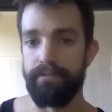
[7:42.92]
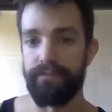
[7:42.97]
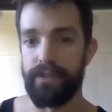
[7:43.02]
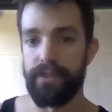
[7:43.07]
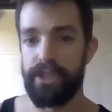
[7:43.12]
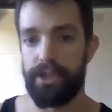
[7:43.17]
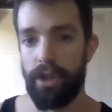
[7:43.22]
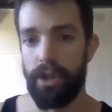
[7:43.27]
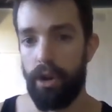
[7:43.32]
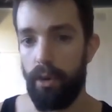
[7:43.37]

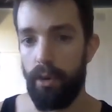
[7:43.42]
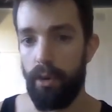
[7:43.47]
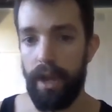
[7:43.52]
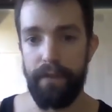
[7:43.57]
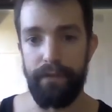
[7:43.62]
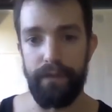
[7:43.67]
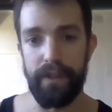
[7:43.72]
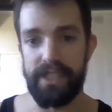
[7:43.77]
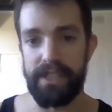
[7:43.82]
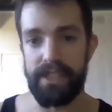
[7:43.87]
So
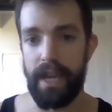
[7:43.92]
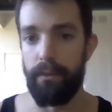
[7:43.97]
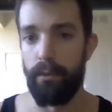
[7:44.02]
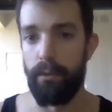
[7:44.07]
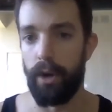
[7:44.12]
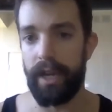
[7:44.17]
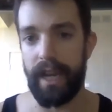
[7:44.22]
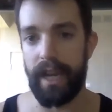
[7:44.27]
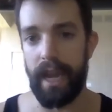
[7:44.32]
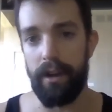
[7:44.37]
if it's 10
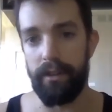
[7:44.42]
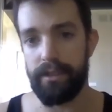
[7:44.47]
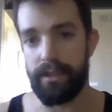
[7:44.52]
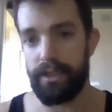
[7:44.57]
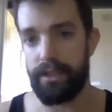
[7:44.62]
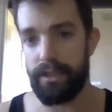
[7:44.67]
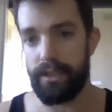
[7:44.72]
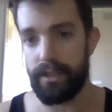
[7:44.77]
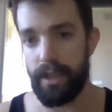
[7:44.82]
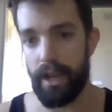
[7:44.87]

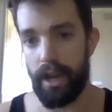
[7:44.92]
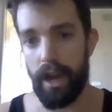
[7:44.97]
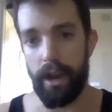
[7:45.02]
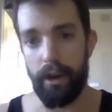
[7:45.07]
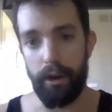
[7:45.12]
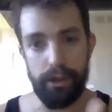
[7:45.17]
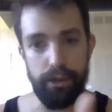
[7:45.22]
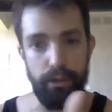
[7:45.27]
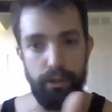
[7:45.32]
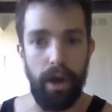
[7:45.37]
workouts
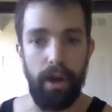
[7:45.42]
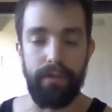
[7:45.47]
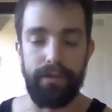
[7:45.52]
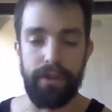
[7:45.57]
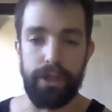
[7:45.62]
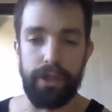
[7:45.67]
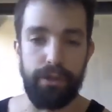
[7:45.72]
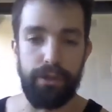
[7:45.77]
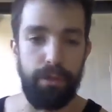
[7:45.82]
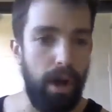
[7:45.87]
or 12,
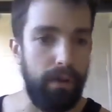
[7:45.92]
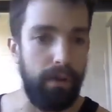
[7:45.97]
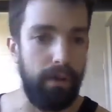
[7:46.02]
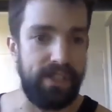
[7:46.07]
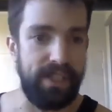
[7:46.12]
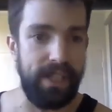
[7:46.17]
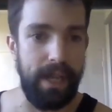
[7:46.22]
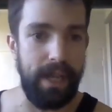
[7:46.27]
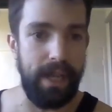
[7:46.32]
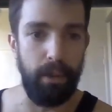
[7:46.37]
the 12
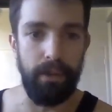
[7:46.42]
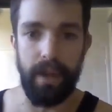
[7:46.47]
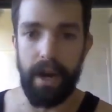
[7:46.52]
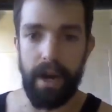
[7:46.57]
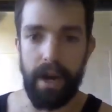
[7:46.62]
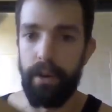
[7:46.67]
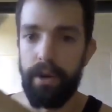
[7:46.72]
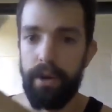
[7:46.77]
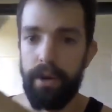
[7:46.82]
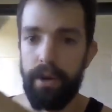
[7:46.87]
sample that
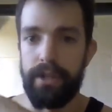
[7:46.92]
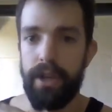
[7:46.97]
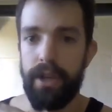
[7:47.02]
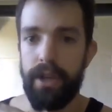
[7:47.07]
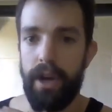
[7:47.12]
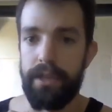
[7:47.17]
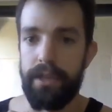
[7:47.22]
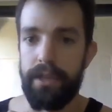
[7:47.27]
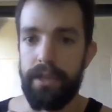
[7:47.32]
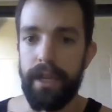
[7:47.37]
I put in the
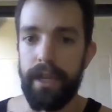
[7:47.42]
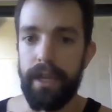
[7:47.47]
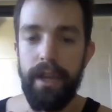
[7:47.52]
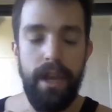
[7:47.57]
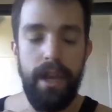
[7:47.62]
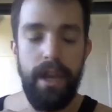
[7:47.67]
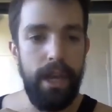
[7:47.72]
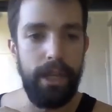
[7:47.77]
document,